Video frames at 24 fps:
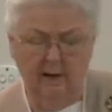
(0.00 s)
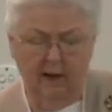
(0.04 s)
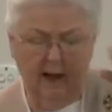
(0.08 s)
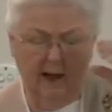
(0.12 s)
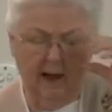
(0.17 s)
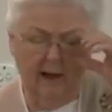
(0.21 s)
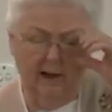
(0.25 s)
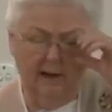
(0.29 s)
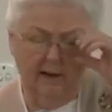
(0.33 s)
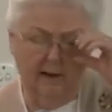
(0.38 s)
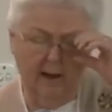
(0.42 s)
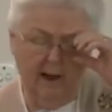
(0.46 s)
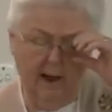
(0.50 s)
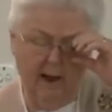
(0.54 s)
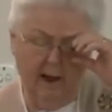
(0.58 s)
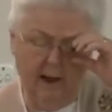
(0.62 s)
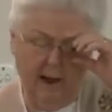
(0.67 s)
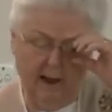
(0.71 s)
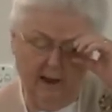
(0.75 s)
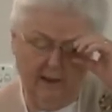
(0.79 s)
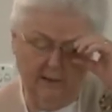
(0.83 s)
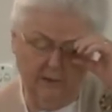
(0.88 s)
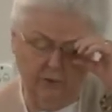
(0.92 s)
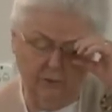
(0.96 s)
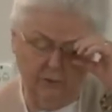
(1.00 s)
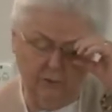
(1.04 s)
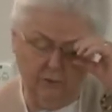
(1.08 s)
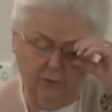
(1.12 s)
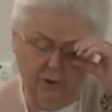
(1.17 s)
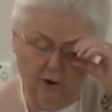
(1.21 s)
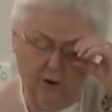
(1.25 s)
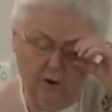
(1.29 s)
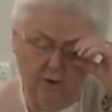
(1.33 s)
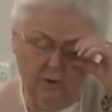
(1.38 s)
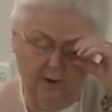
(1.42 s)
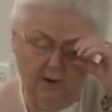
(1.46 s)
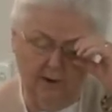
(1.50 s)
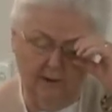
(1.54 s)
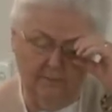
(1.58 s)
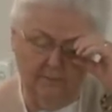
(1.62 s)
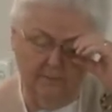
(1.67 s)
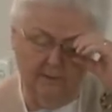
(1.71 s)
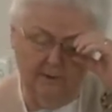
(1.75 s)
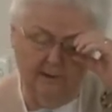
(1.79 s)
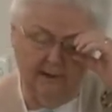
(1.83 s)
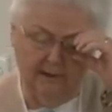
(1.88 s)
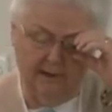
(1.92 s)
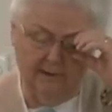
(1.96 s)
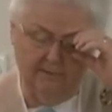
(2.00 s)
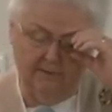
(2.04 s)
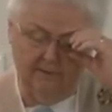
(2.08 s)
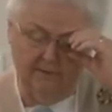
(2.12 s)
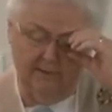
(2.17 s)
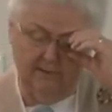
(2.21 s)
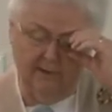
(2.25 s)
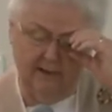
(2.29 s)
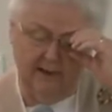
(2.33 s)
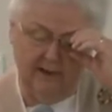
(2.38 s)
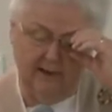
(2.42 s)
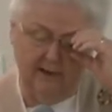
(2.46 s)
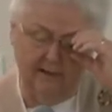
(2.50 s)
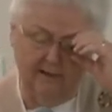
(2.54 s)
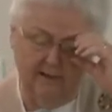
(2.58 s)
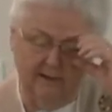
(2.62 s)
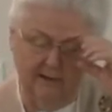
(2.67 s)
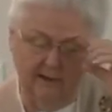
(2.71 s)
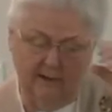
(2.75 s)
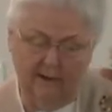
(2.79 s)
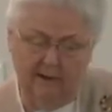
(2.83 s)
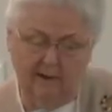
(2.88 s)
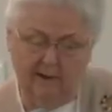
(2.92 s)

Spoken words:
I strongly believe in that.